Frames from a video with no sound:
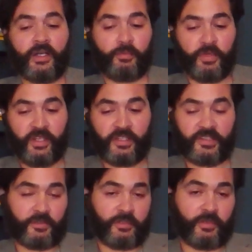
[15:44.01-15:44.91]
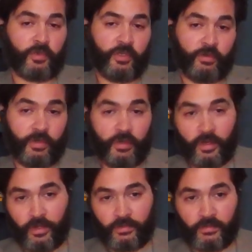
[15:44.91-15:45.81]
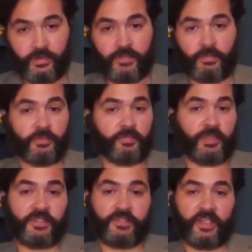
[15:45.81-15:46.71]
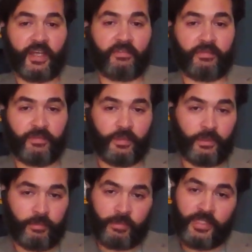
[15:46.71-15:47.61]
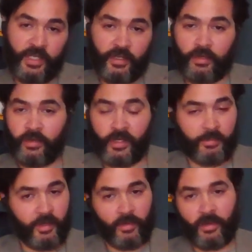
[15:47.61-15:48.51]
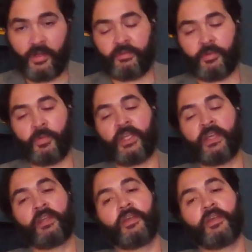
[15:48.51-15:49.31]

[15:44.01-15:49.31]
with the exception of when you're on call, which most places have, rotating call. You're never on call every weekend.